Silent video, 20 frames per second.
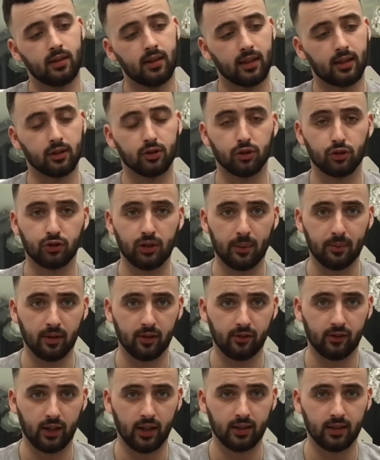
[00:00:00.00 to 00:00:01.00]
you can strap
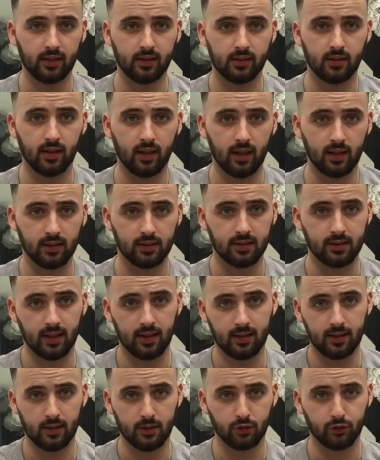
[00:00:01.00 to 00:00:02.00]
the threading
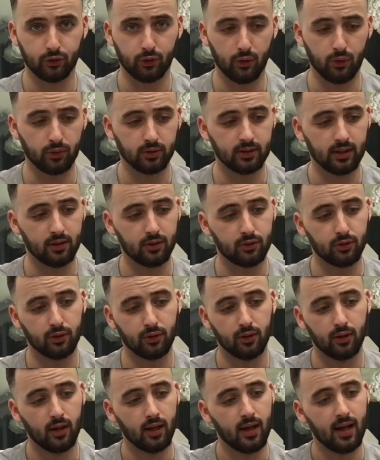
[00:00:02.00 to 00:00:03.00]
inside that the screw goes
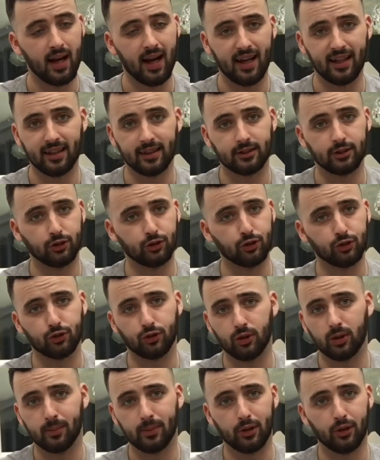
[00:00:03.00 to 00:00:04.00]
into, and this is just
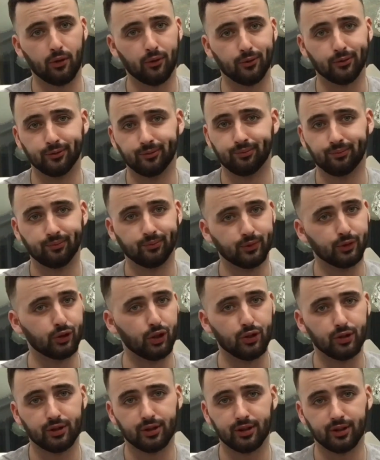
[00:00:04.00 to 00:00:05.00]
going to be all
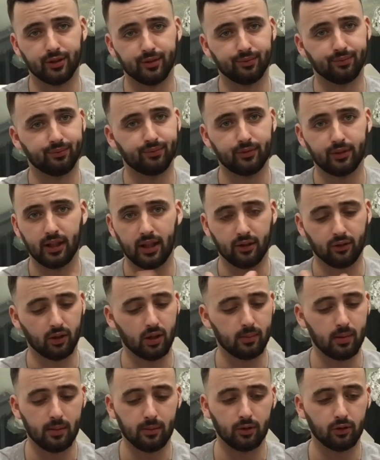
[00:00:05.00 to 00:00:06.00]
loose and you ain't
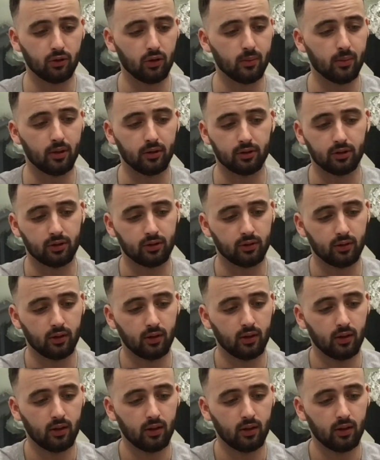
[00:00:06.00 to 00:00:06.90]
going to be able to do much.